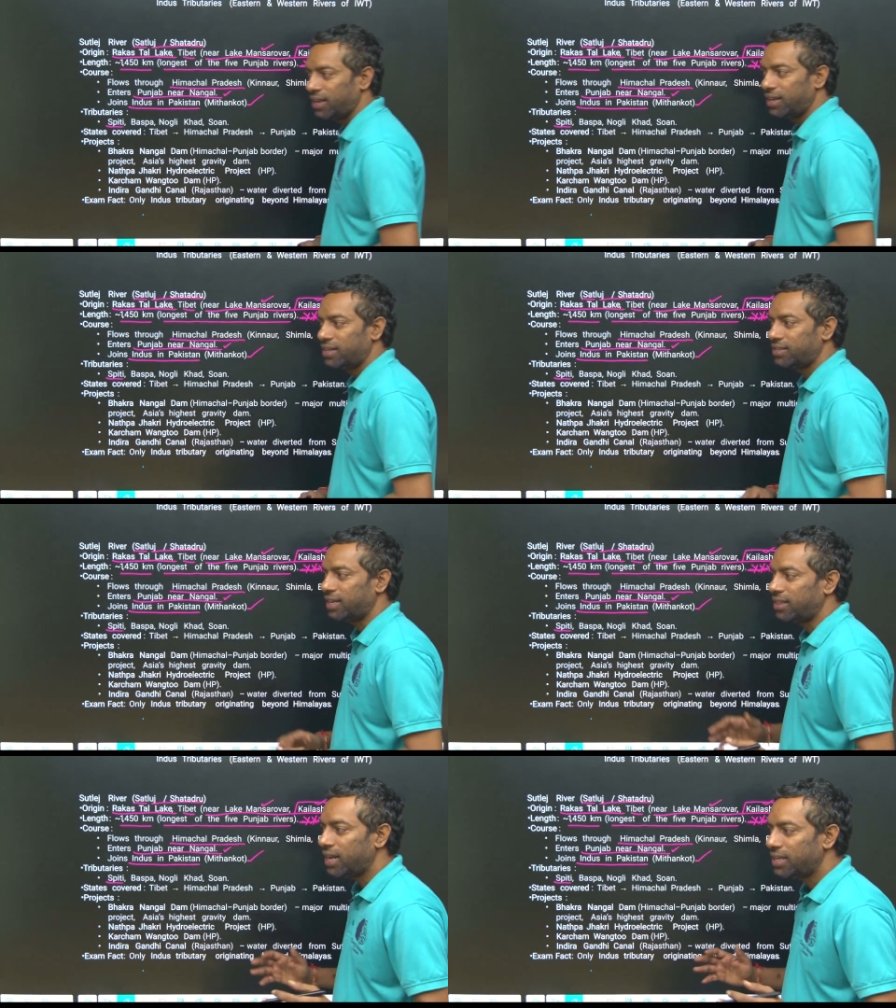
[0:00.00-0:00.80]

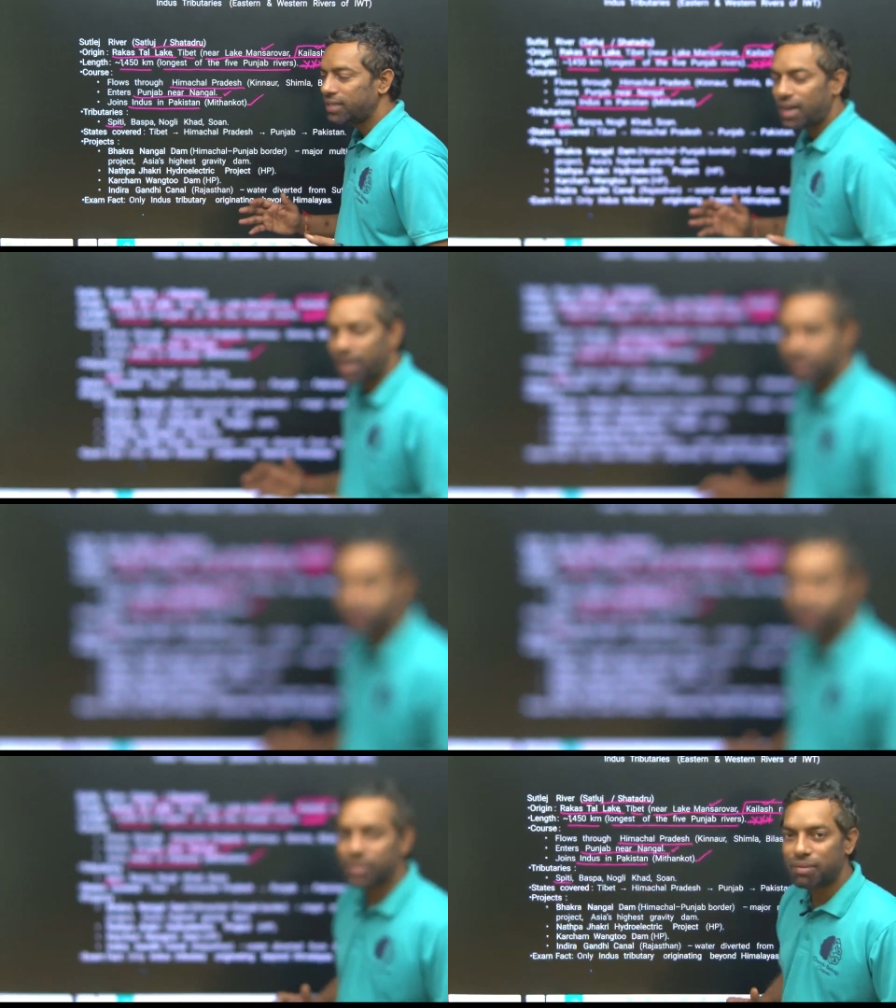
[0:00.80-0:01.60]
Satluj also
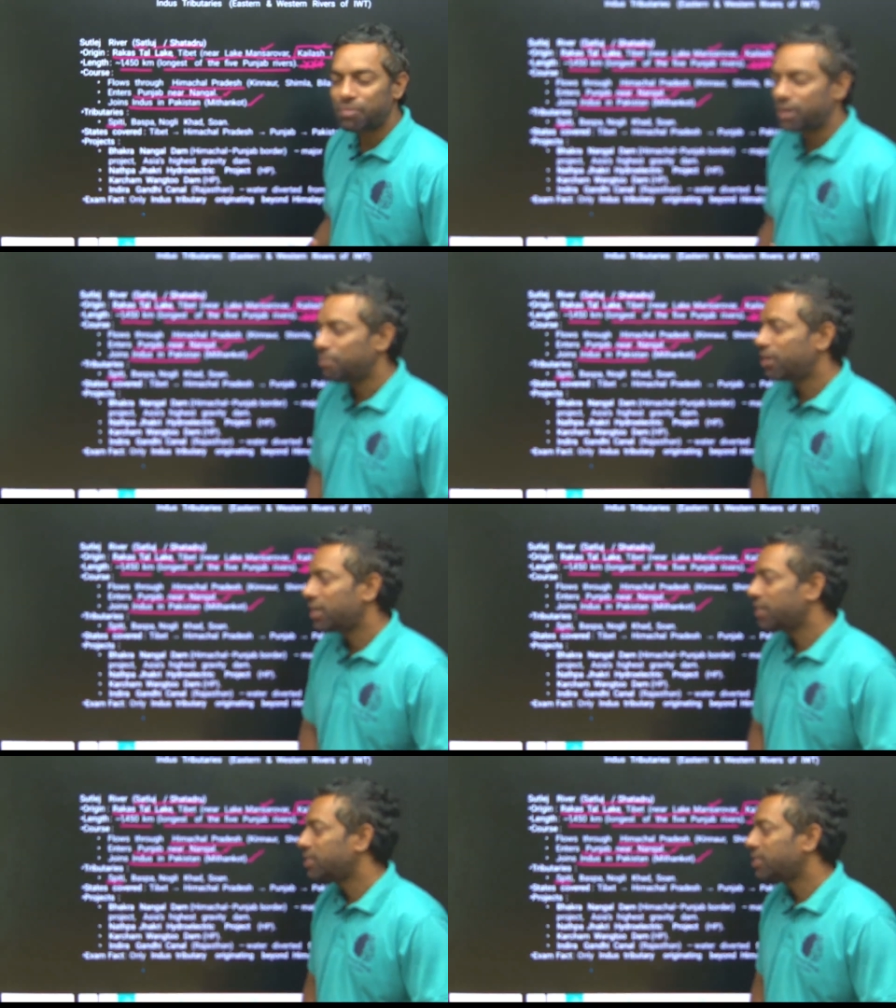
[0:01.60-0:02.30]
some tributaries